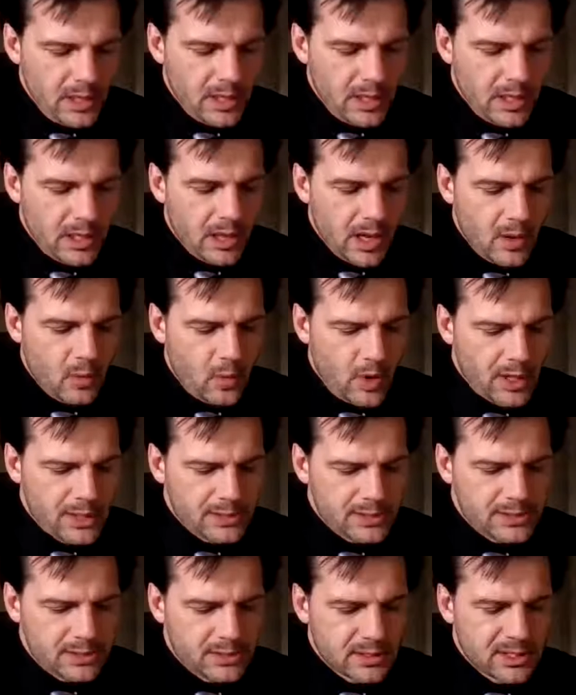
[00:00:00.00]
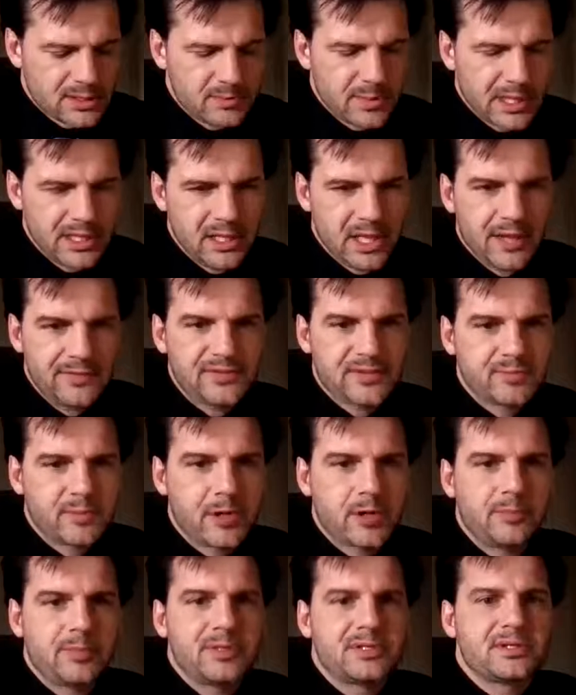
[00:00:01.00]
I want, because my life's
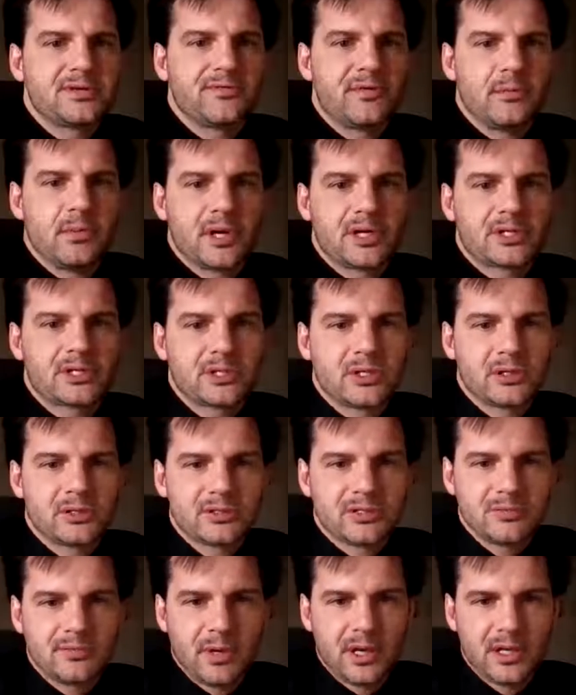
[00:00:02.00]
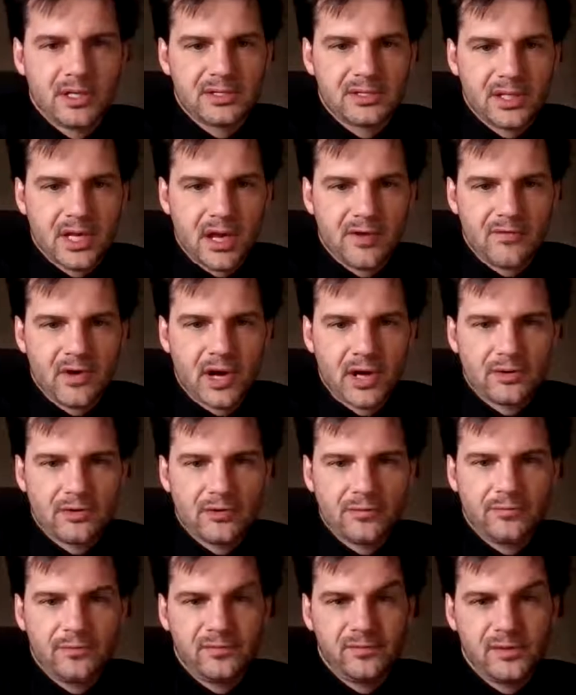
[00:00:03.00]
purpose of the martial arts and money is to have
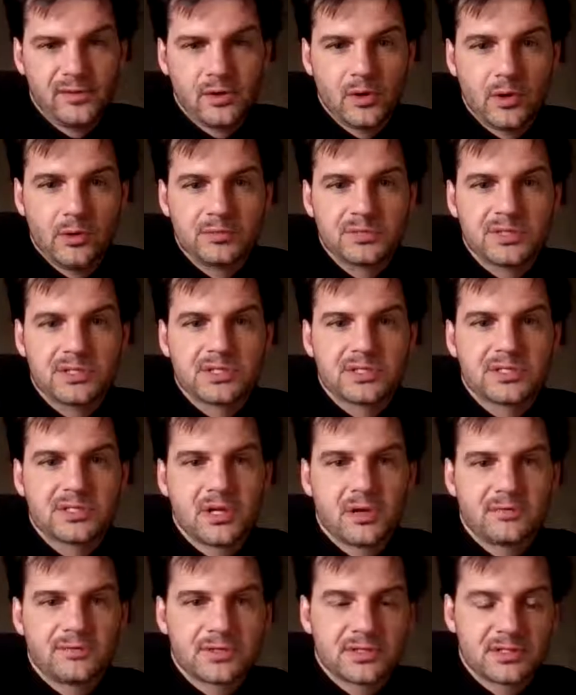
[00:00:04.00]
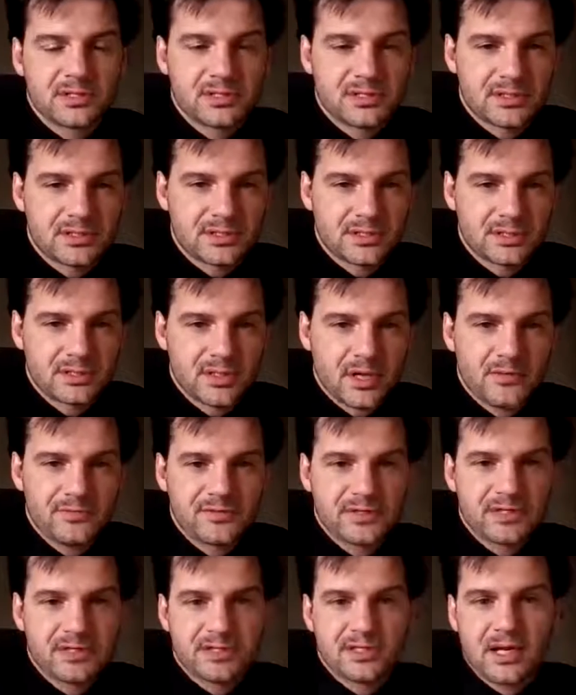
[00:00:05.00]
150 homes and
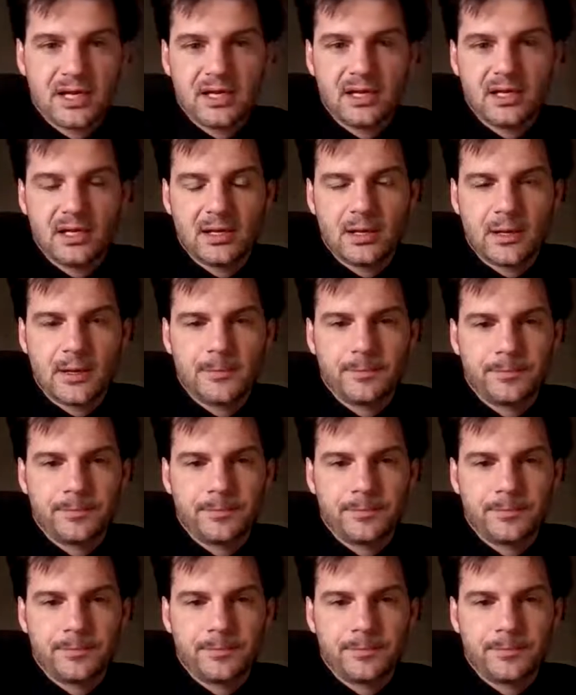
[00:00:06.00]
self-sustaining